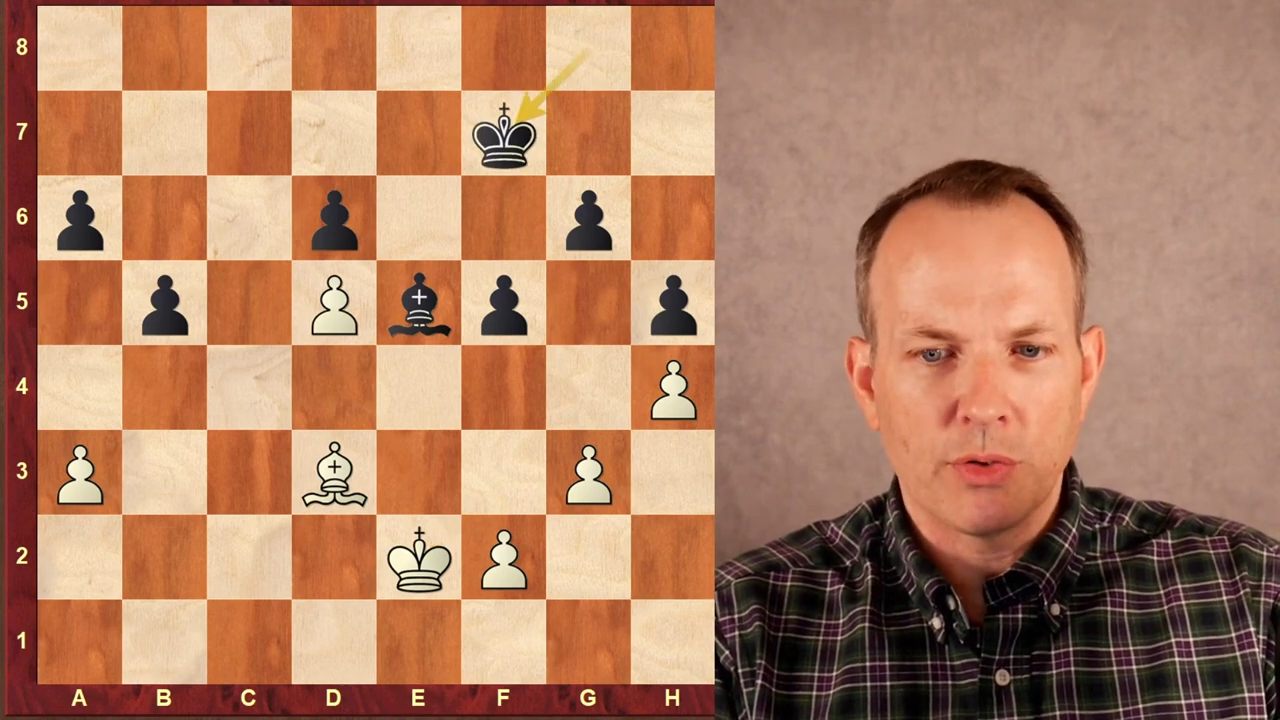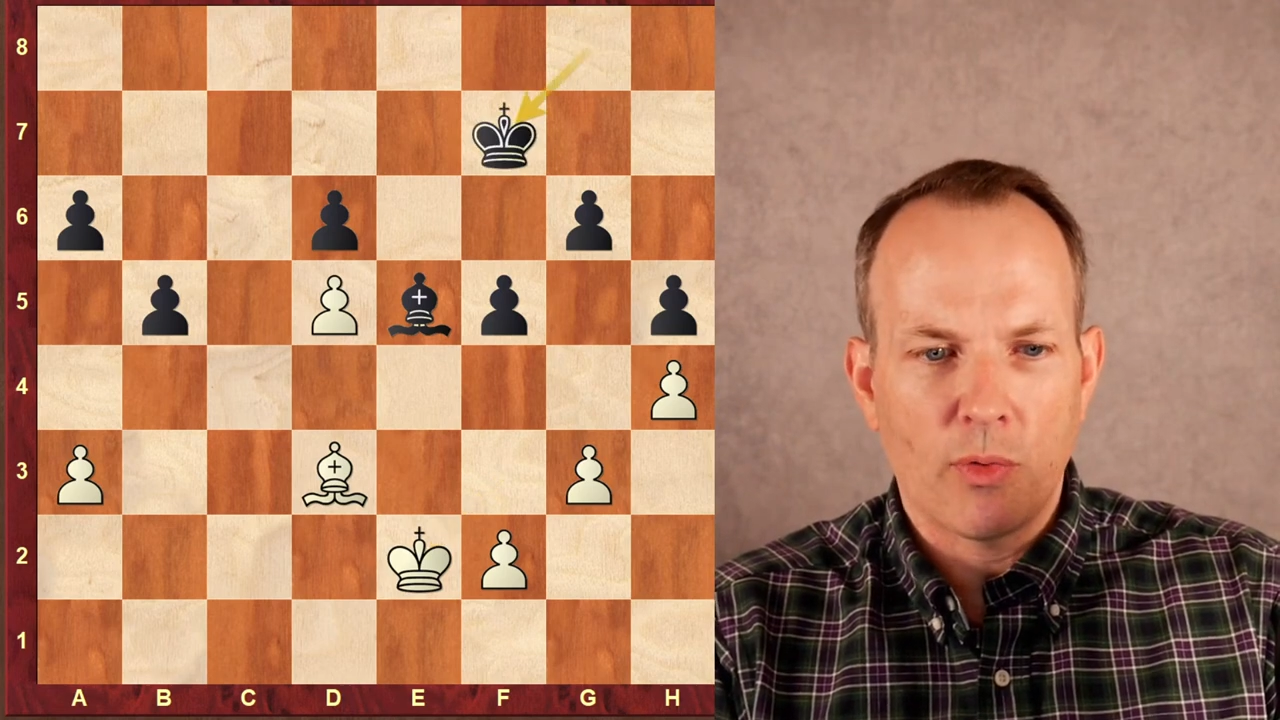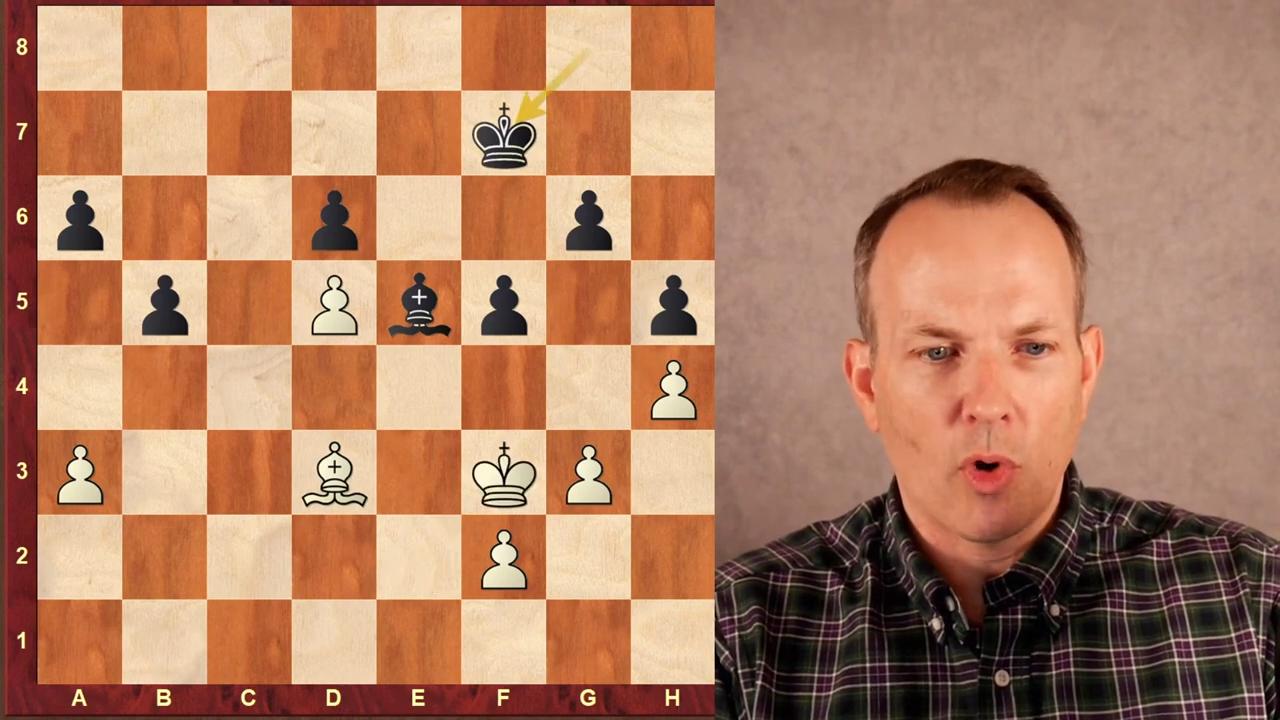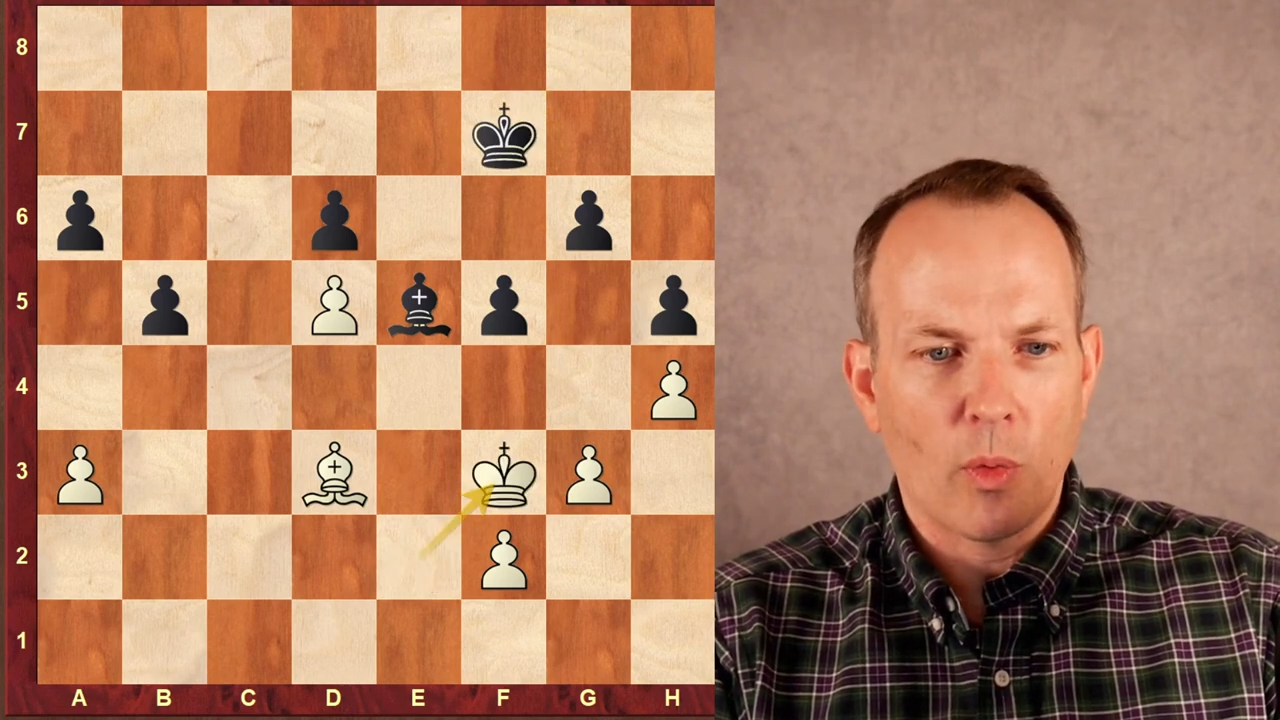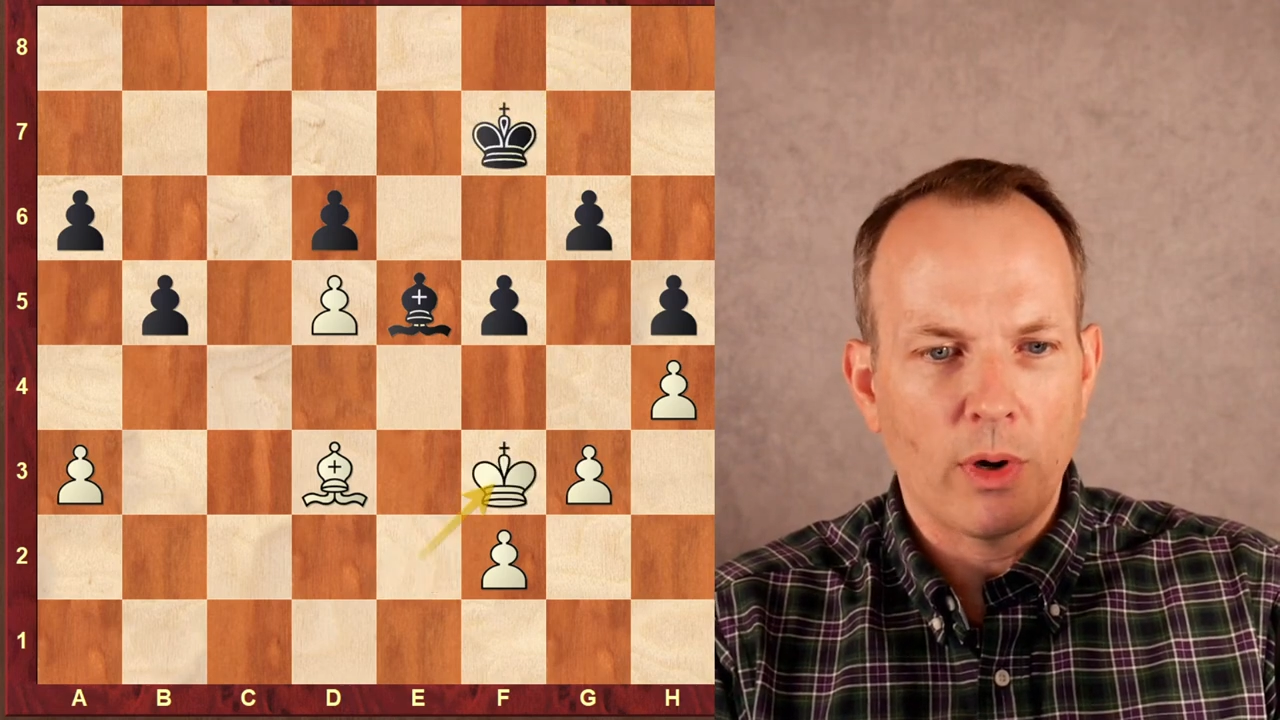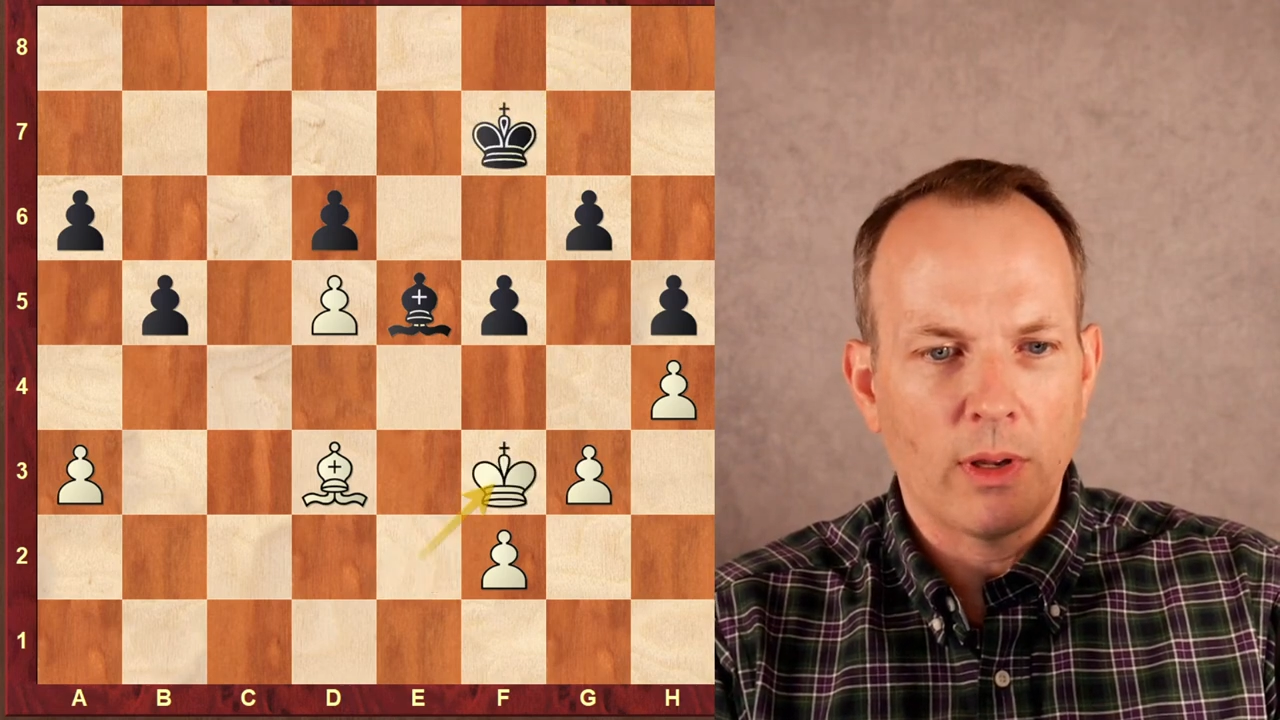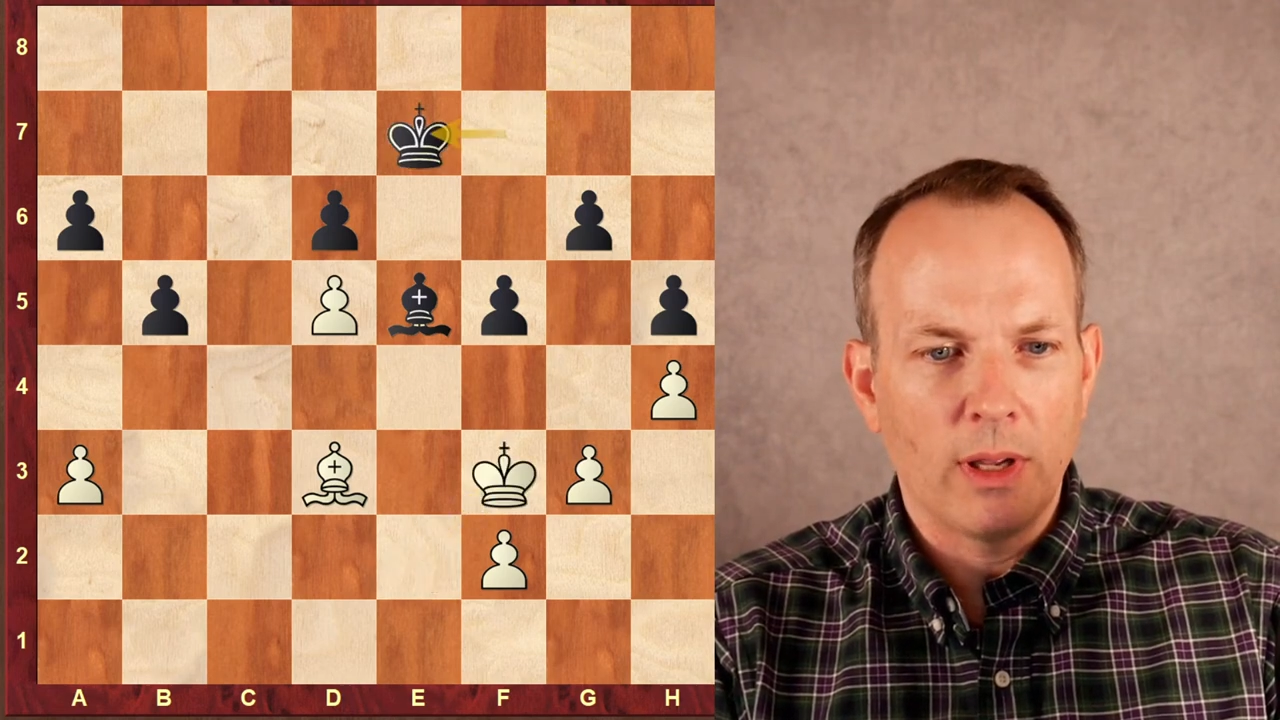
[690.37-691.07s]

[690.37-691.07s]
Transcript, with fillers: forward.